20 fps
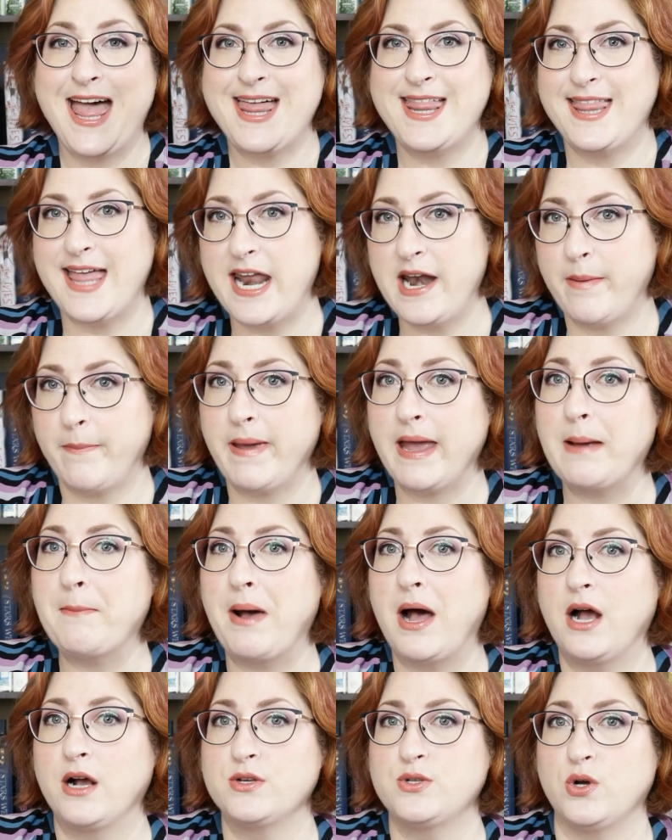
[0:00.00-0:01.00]
then it
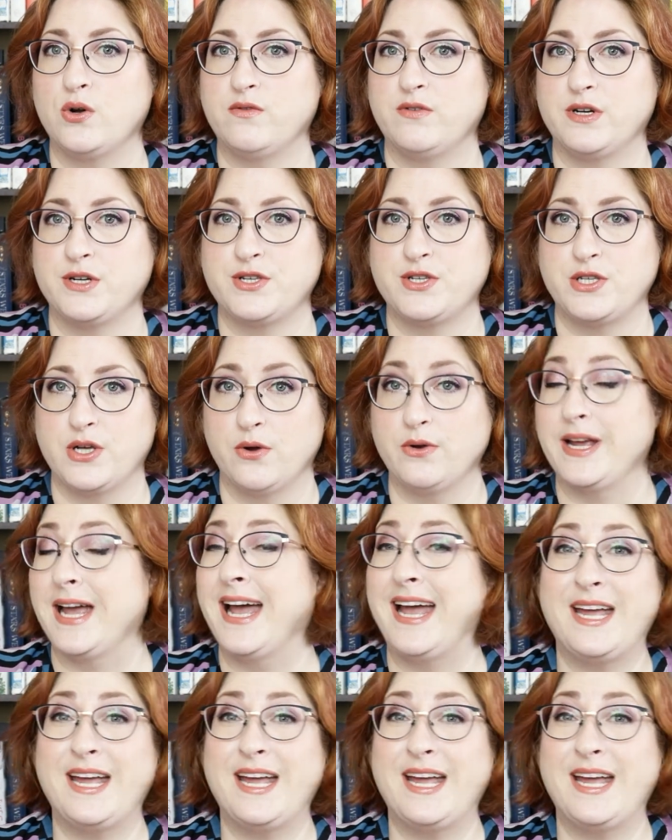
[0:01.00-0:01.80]
ping-pongs over to Sonya.